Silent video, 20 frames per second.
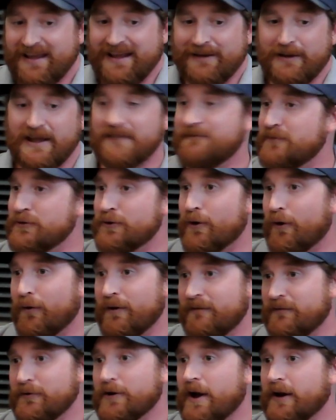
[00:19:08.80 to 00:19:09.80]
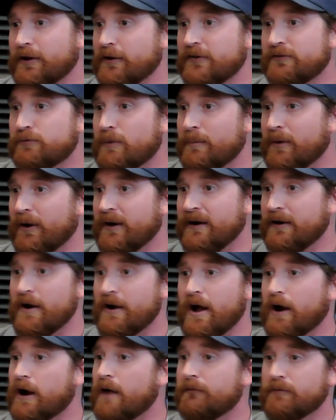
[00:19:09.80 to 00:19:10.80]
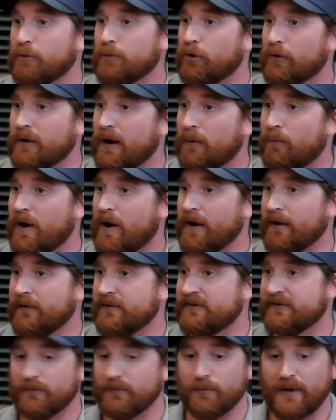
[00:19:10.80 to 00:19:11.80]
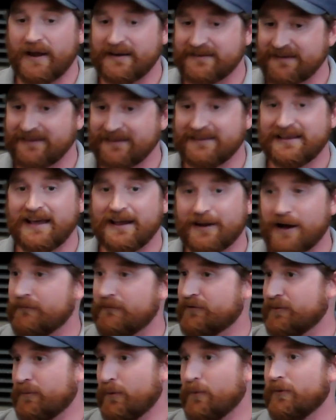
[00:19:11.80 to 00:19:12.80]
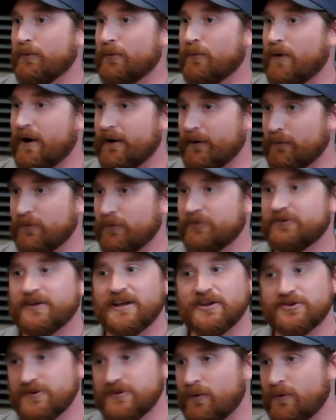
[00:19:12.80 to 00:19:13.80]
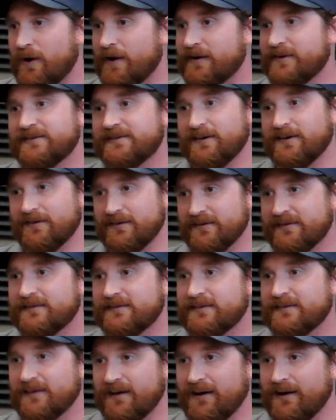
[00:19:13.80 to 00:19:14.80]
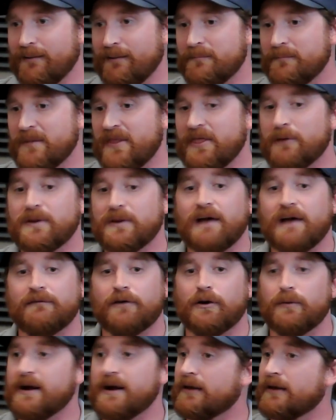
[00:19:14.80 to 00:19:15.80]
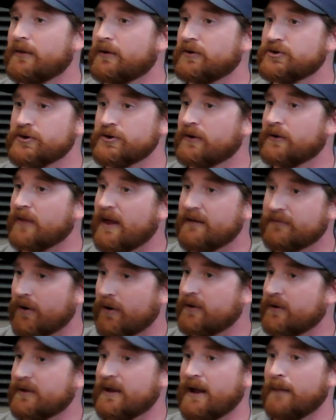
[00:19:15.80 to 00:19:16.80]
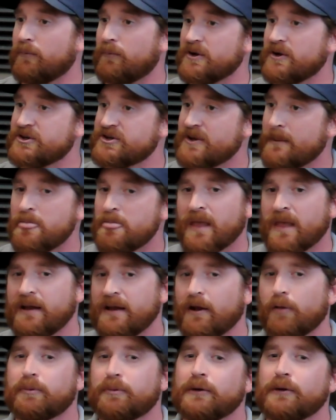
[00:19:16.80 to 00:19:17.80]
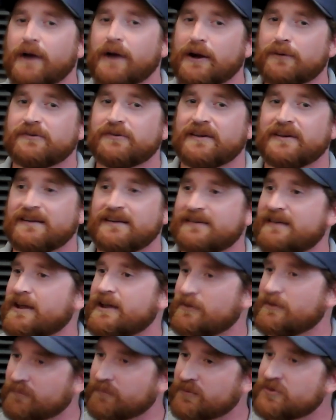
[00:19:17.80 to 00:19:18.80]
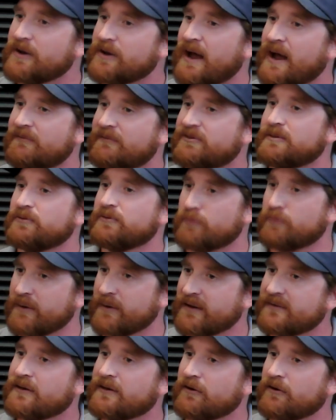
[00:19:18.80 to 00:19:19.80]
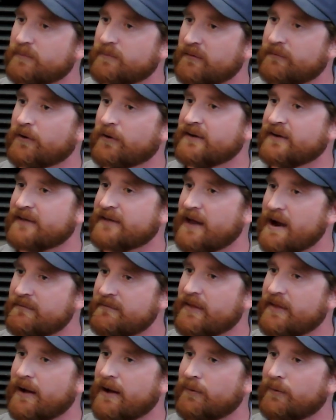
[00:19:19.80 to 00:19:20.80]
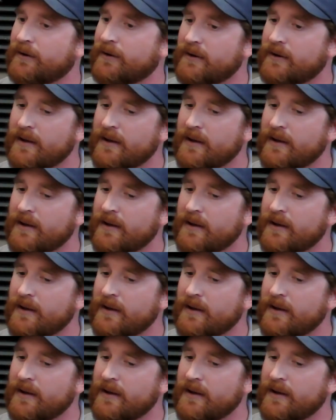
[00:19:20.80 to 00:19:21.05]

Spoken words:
if you're not a good swimmer and you're not comfortable around water. This is a way to get comfortable with the water, and we'll teach you water skills. And then we have our regular junior lifeguard camp, which the prerequisite is that you should have some swimming skills before you sign up for that one.